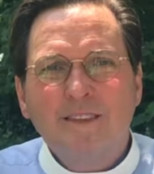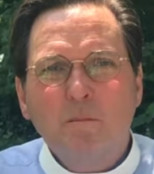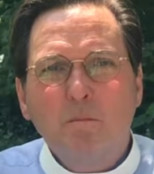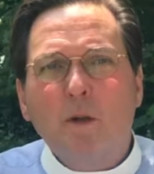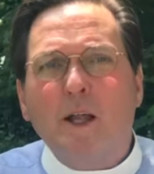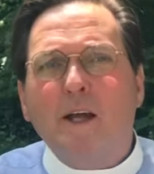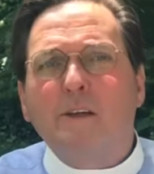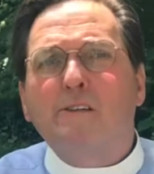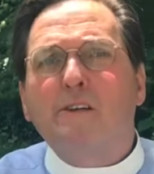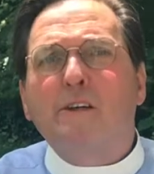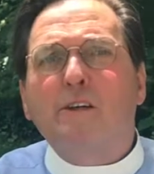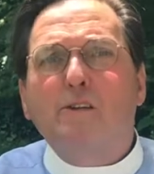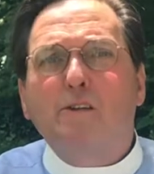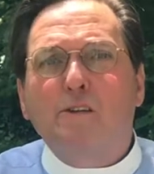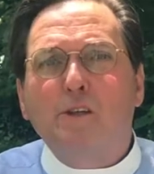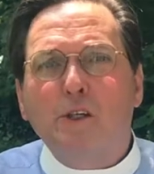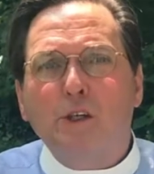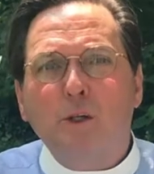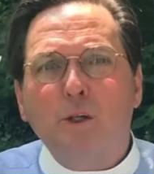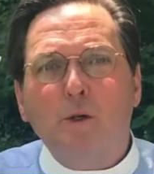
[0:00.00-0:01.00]
Blessings
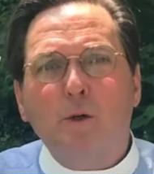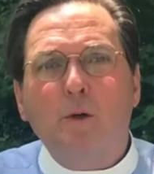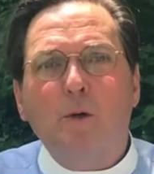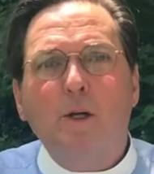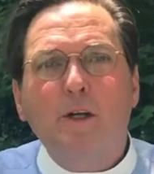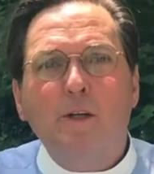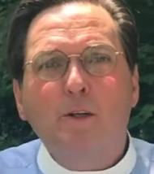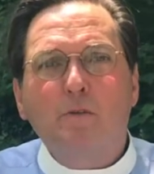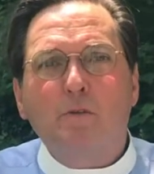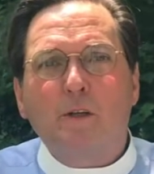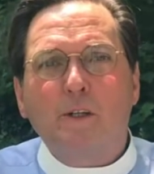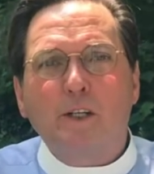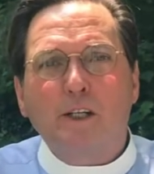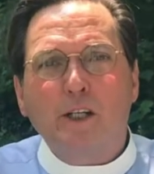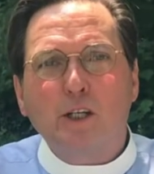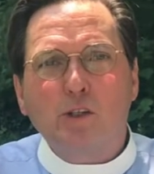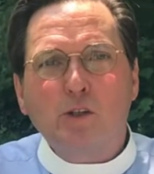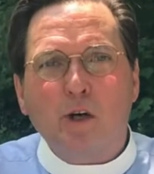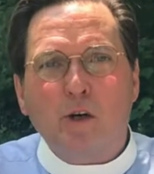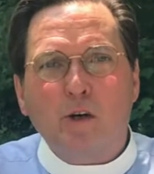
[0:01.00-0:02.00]
to you,
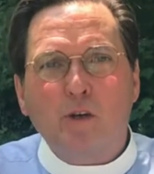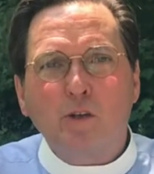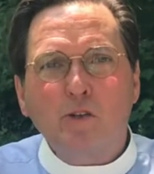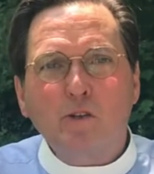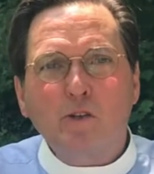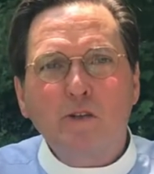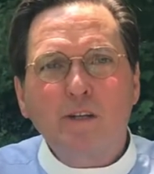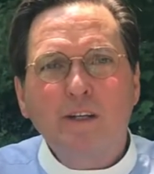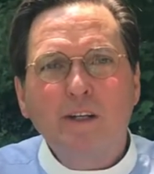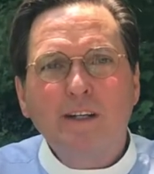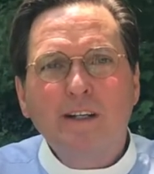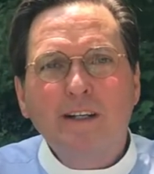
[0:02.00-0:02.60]
Trinity Church.